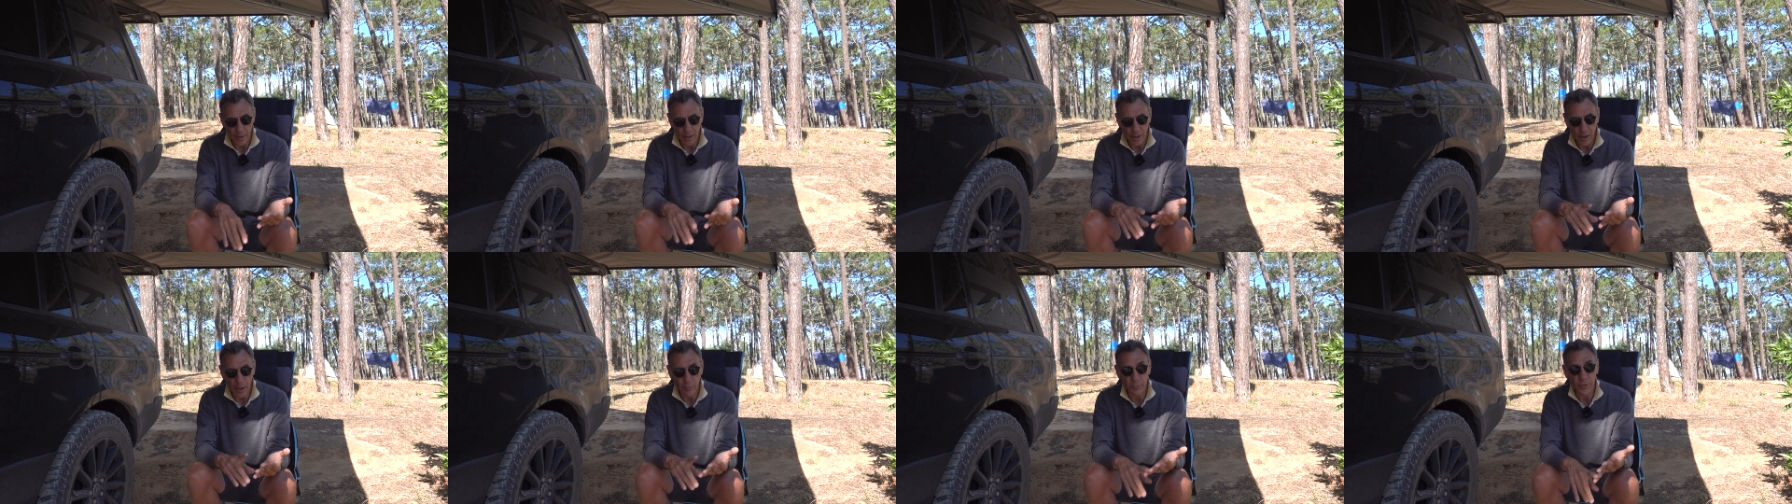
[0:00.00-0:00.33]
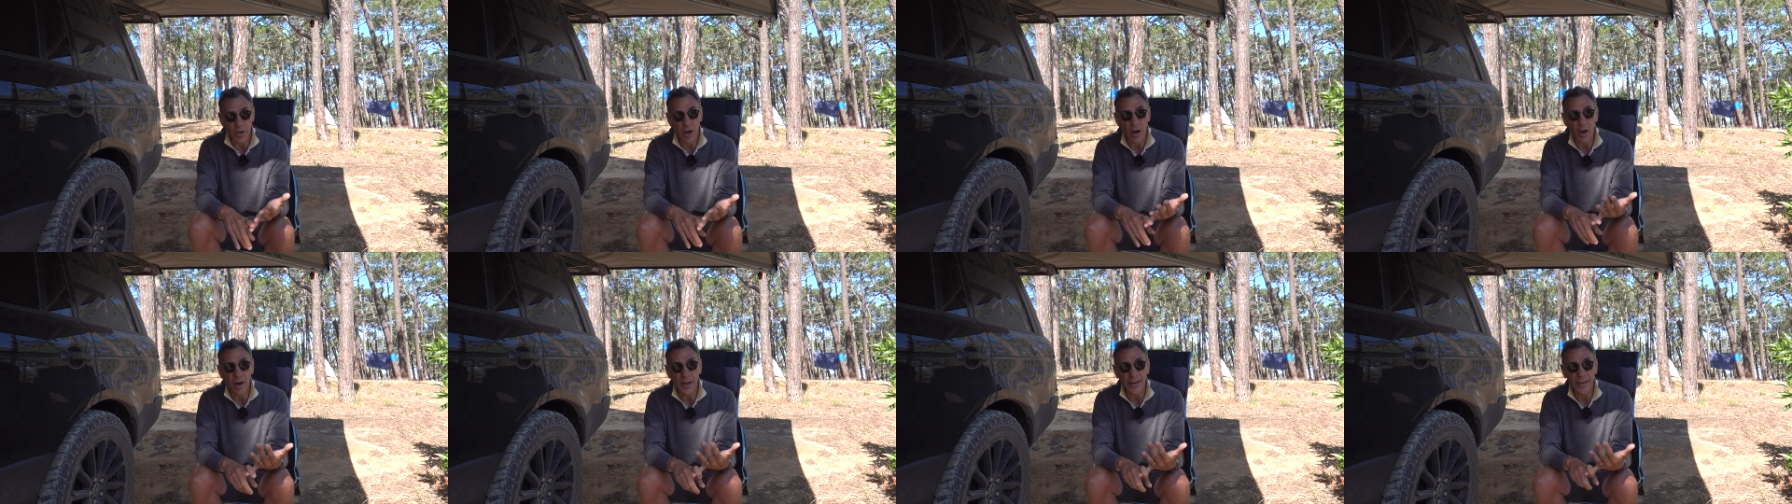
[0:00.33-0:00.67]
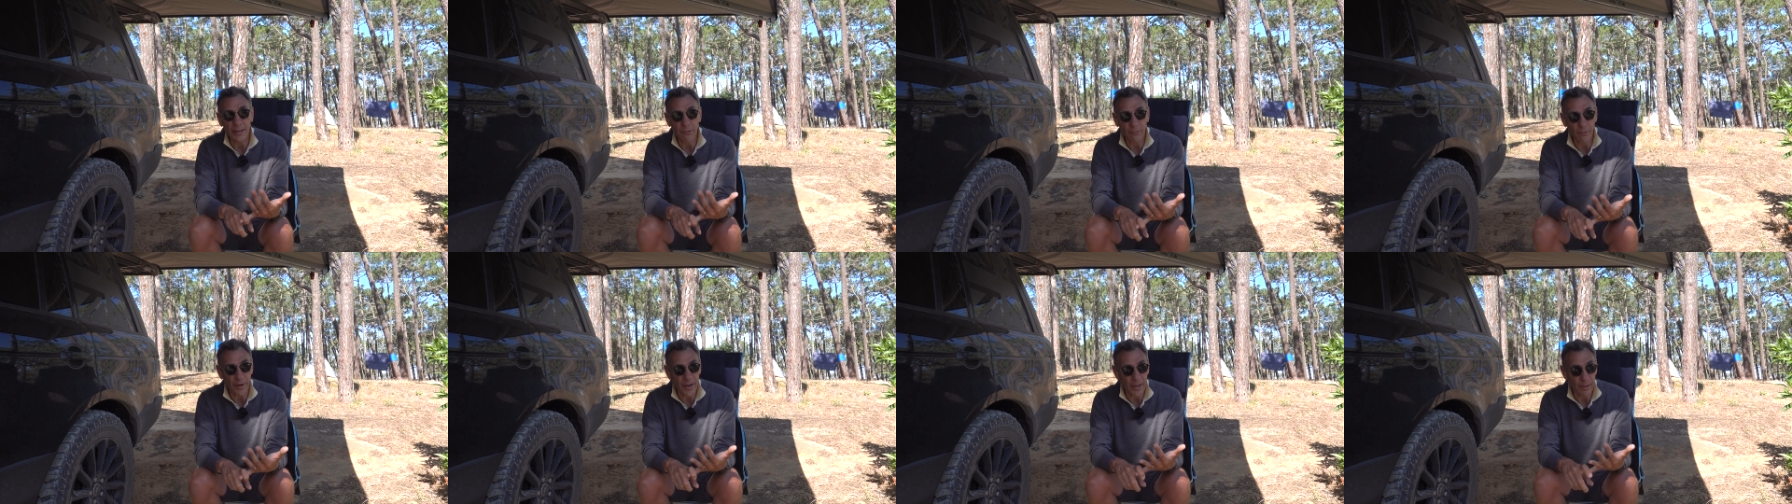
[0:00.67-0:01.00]
I would
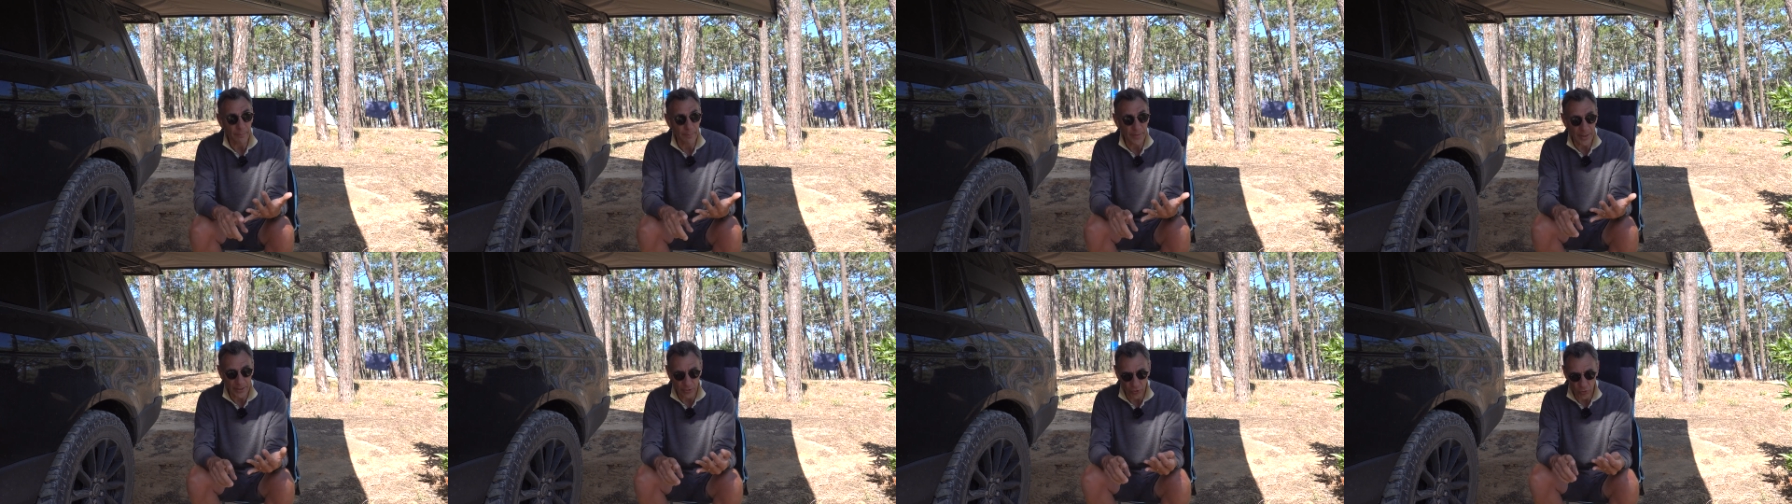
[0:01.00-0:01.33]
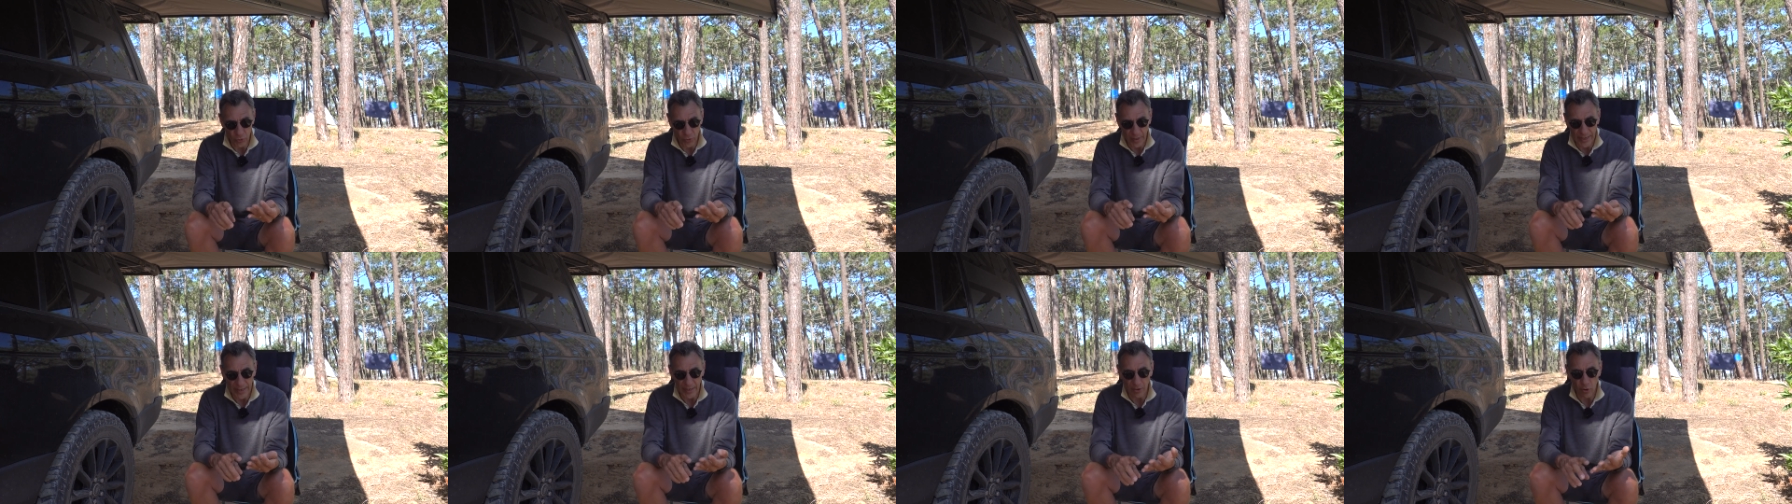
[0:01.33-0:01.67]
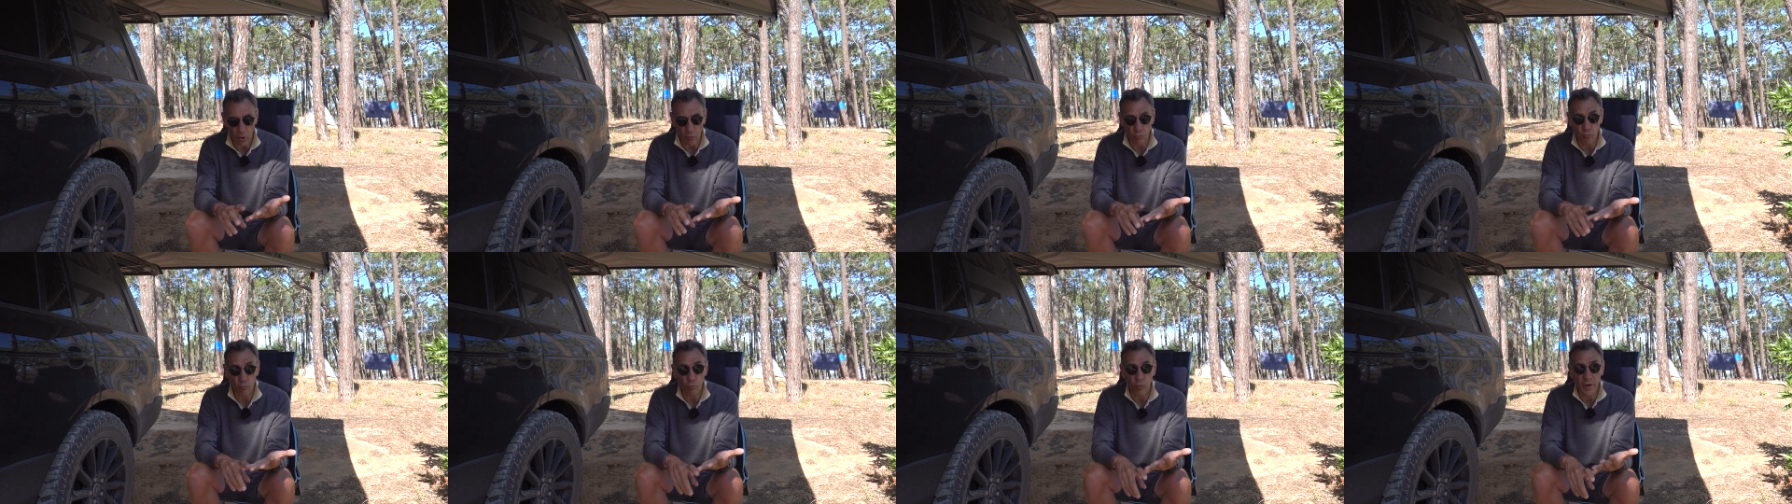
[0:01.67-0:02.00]
highly recommend you get
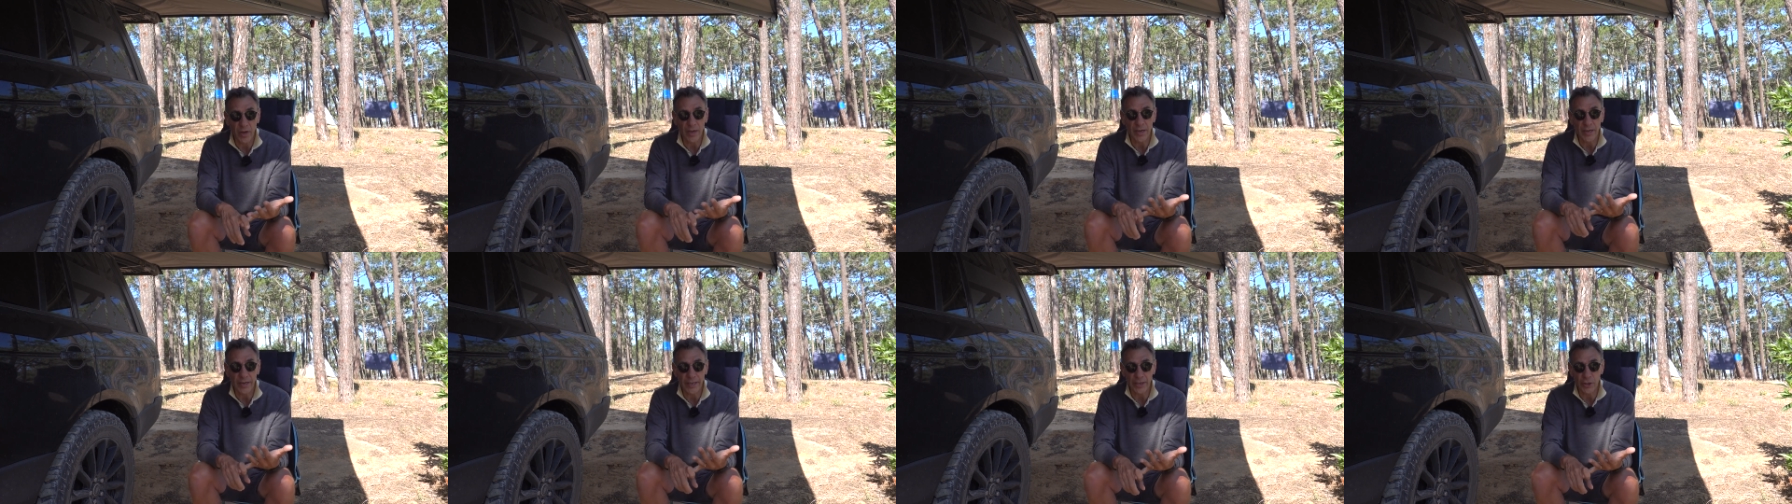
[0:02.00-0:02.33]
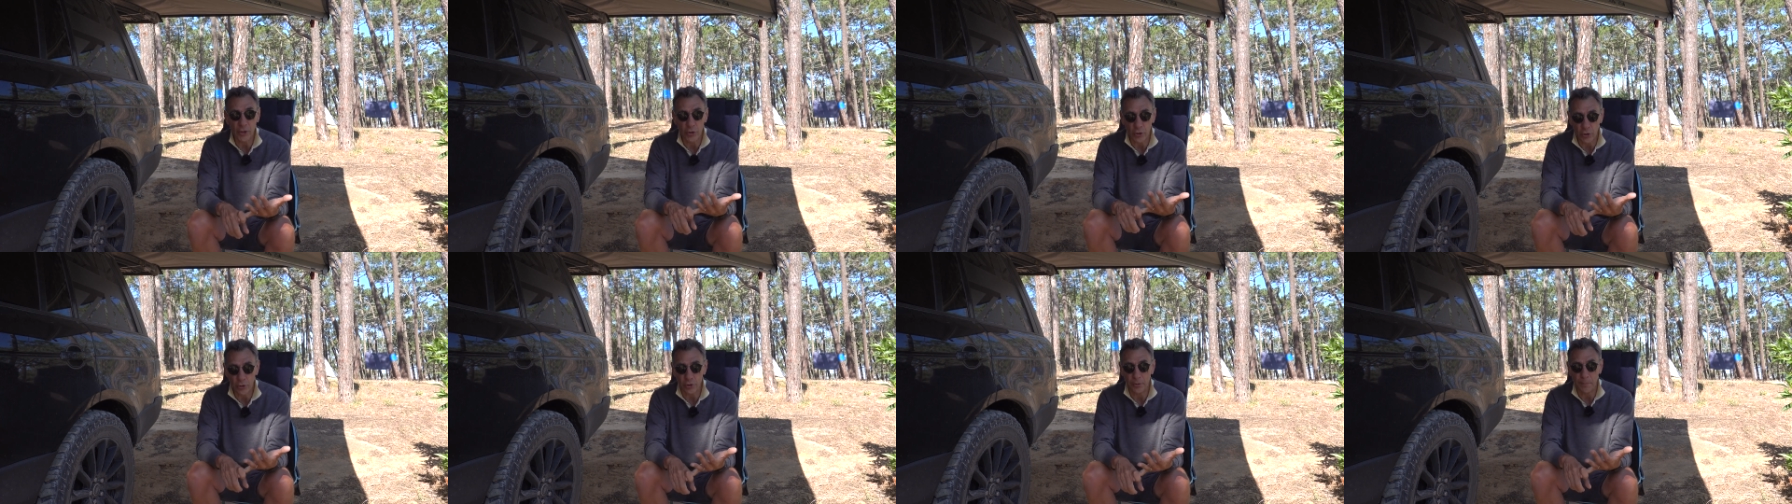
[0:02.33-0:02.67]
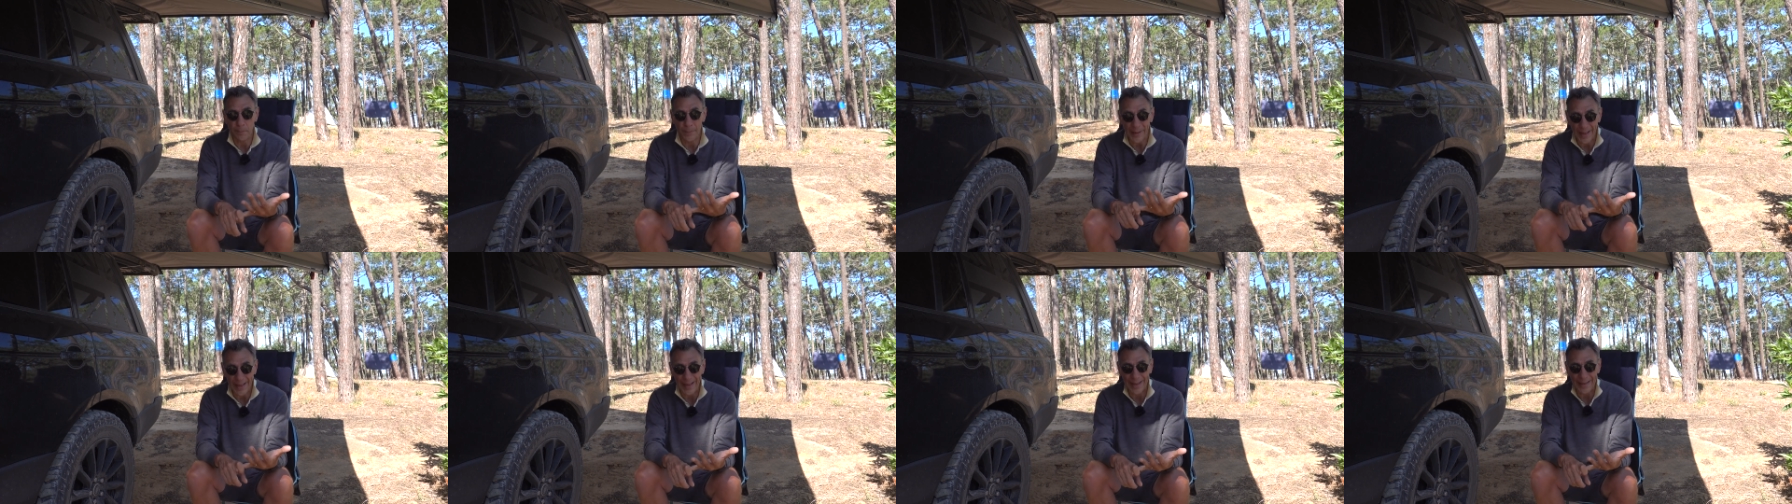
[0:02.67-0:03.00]
a really good
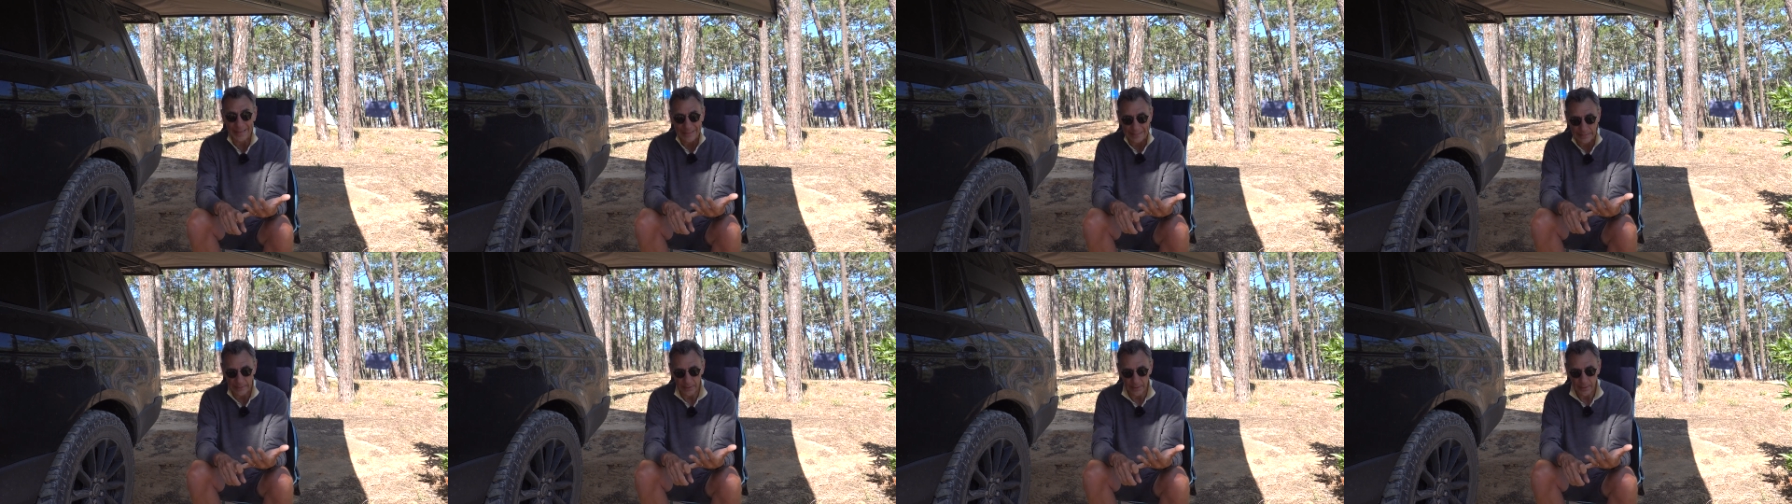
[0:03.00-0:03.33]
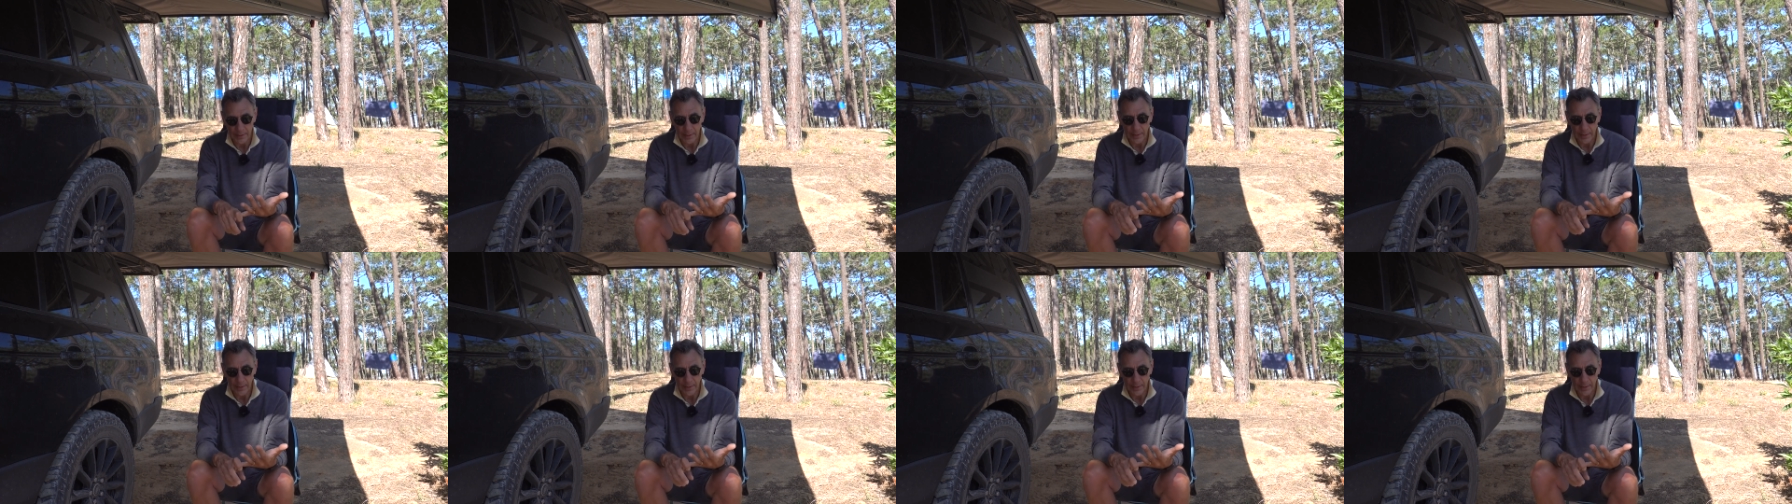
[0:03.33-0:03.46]
pad,